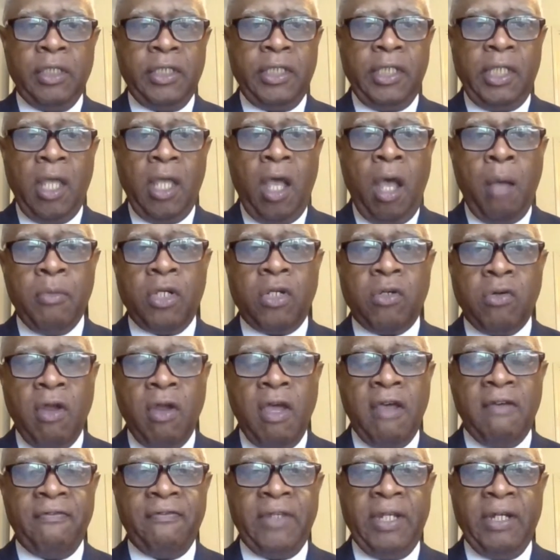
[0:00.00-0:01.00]
the
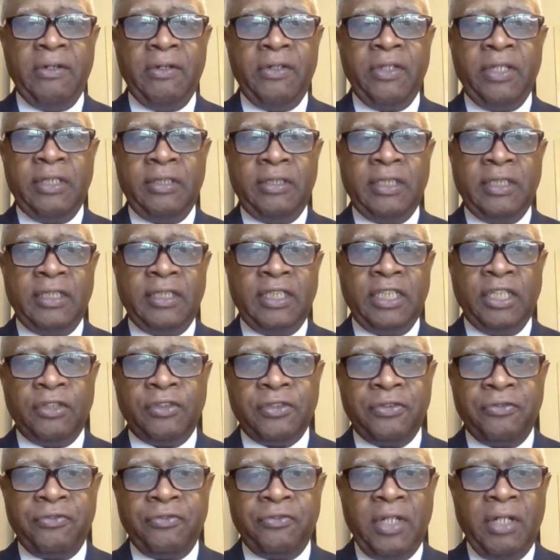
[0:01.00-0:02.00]
Omicron variant, the
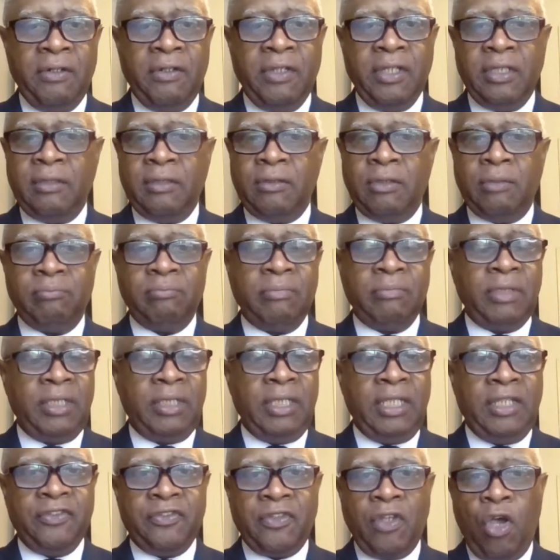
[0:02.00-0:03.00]
Delta variant
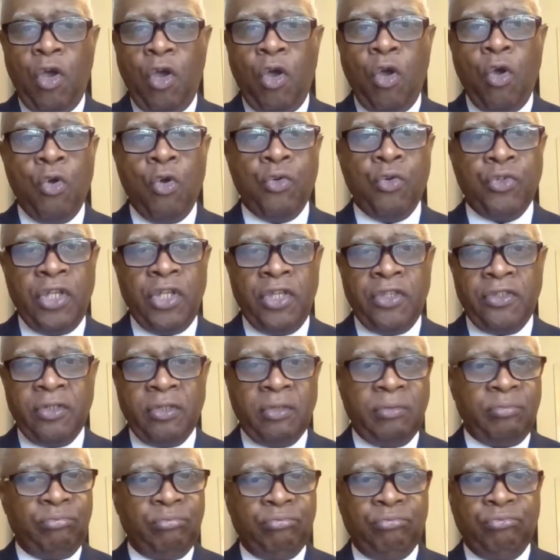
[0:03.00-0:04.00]
is a whole
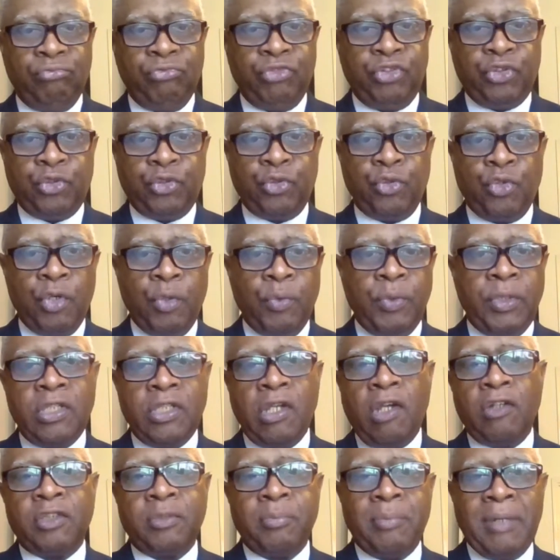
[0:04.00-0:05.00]
nother story. We
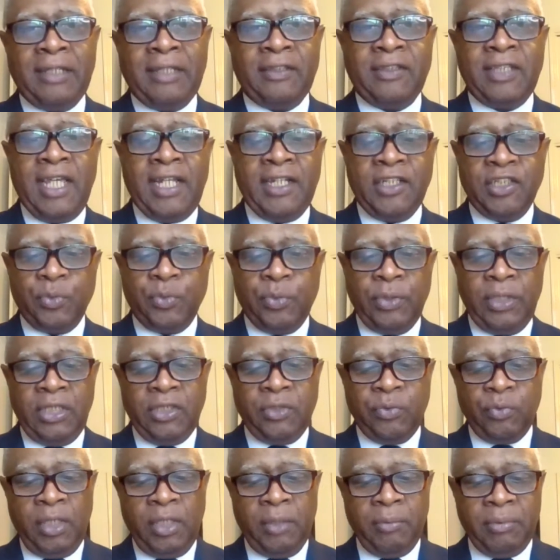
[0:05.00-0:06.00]
talked about that in
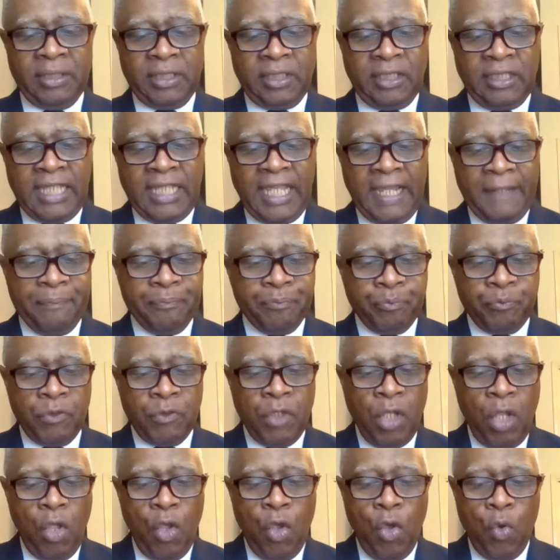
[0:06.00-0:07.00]
2020, but today
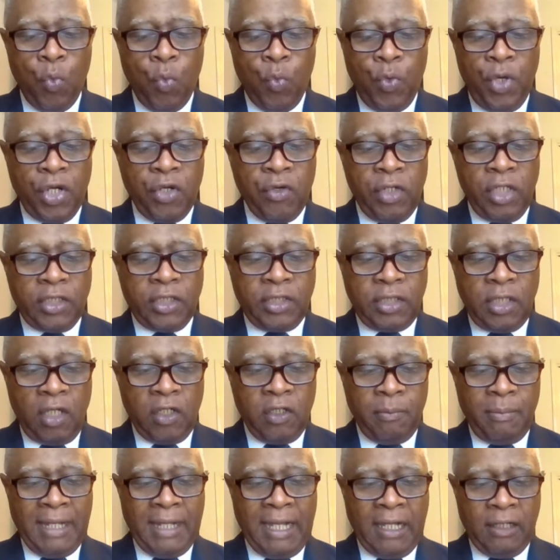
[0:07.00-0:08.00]
we're going to
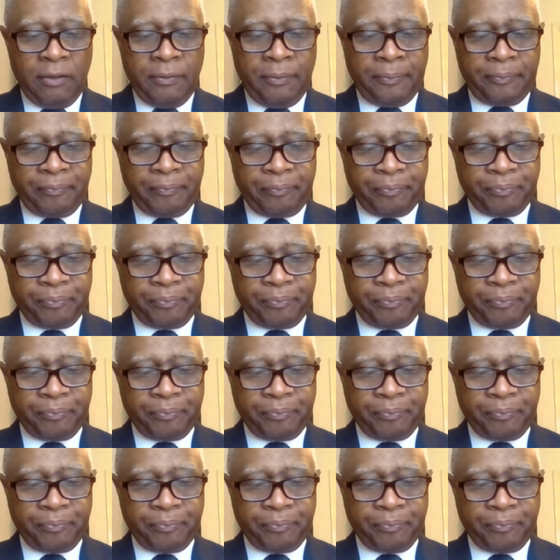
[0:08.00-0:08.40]
talk about